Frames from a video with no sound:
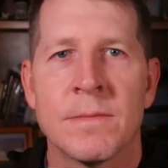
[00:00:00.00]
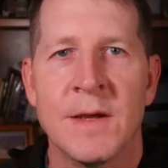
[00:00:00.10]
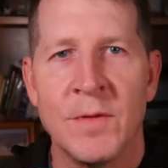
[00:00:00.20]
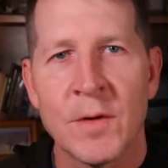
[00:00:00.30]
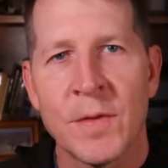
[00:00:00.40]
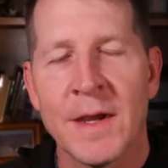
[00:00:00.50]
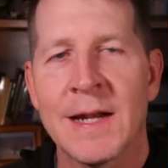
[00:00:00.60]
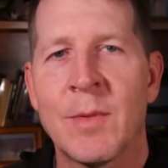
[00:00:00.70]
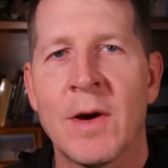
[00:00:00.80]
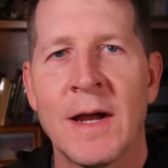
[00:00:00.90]
If you're
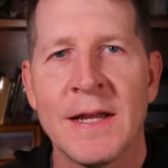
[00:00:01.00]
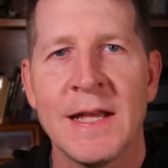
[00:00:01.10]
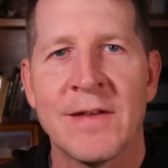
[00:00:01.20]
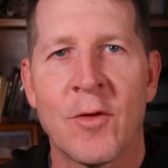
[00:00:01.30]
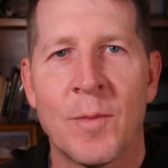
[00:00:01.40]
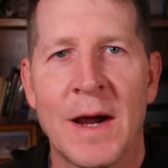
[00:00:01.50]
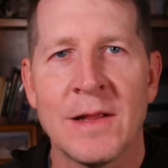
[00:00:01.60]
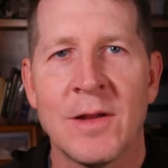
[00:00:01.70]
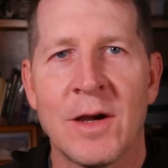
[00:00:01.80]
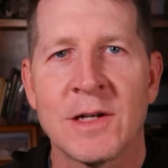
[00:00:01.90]
thinking about hiking the
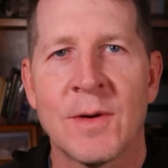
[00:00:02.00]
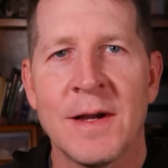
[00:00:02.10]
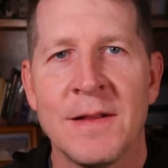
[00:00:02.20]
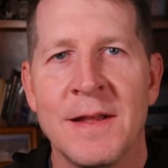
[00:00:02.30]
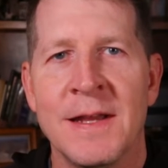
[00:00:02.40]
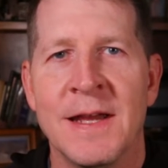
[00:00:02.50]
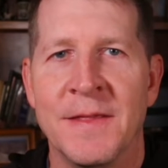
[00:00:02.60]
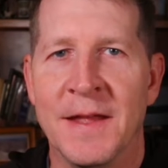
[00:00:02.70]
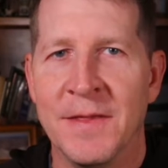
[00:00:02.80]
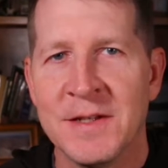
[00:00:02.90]
Vermont Long Trail,
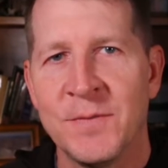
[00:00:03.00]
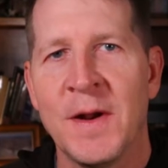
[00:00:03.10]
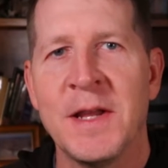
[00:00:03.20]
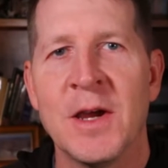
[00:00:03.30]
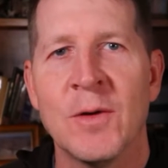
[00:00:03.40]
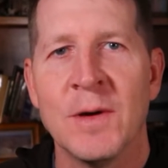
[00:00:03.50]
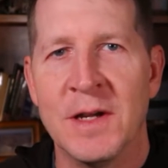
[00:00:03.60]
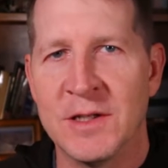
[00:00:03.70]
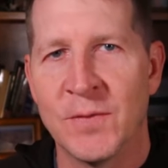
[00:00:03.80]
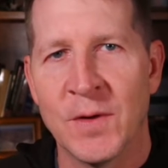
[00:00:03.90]
then this video
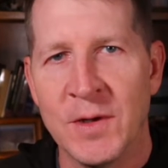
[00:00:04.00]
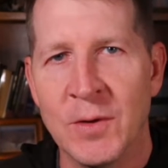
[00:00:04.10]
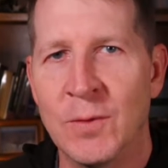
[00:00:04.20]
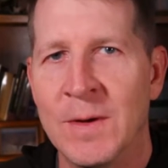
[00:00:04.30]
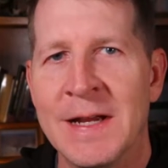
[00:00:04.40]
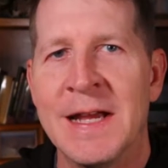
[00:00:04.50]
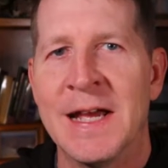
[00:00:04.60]
is for you.